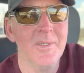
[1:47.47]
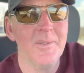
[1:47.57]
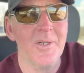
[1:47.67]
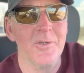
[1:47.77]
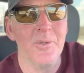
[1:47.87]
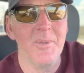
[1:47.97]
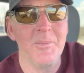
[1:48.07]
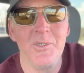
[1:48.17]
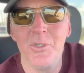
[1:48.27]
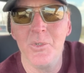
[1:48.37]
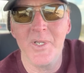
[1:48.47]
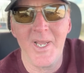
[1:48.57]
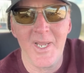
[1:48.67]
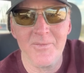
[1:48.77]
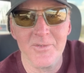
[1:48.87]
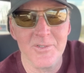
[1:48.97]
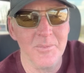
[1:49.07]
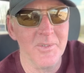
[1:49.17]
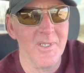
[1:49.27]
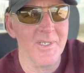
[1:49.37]
I don't know, maybe 2.5 or
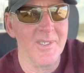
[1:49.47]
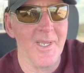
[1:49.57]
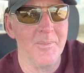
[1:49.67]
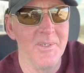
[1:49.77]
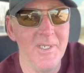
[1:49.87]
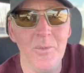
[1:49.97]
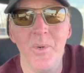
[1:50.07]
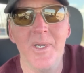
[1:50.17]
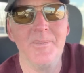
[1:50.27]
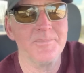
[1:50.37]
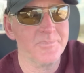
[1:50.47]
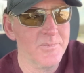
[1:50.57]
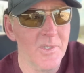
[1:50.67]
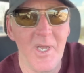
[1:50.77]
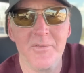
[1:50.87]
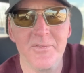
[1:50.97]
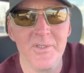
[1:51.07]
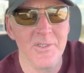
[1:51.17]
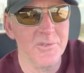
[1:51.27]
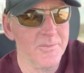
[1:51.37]
something like that. But anyway, a lot of
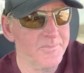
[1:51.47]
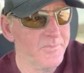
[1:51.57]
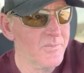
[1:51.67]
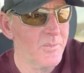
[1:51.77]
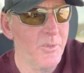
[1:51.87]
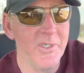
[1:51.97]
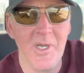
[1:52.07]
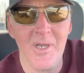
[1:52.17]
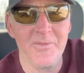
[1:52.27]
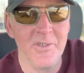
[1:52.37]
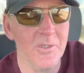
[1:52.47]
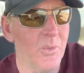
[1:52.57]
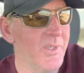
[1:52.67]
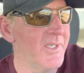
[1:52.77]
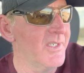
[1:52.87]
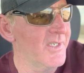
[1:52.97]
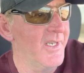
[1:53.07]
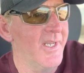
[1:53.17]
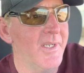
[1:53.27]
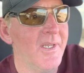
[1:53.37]
fish. I'm pretty confident going into
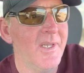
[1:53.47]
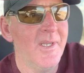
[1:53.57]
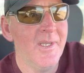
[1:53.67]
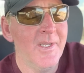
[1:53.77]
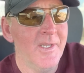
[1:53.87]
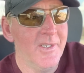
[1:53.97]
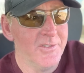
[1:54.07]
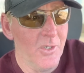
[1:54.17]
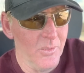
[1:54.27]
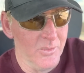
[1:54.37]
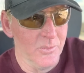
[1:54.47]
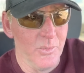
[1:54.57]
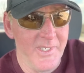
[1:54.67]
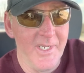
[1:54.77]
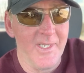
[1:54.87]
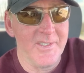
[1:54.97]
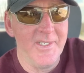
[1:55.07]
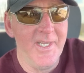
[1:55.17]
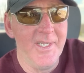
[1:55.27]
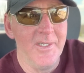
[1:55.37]
today. So we get out
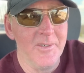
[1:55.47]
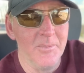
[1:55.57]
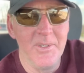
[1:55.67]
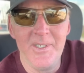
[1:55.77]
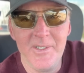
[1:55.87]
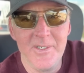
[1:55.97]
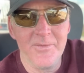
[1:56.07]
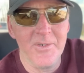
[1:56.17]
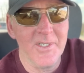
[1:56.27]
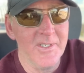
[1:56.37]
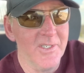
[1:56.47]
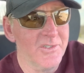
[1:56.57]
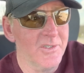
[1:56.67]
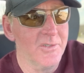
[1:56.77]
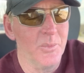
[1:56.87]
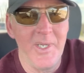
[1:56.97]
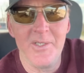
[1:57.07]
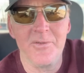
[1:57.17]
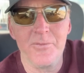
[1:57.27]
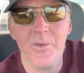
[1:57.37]
today, completely different conditions. We
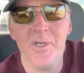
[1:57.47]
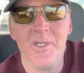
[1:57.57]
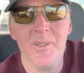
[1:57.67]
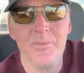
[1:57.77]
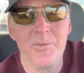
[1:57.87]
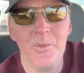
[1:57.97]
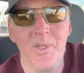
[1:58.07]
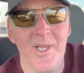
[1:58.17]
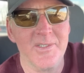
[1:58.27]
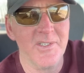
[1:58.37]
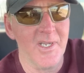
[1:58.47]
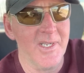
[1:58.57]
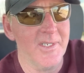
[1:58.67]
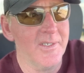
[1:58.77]
had the front come through last night.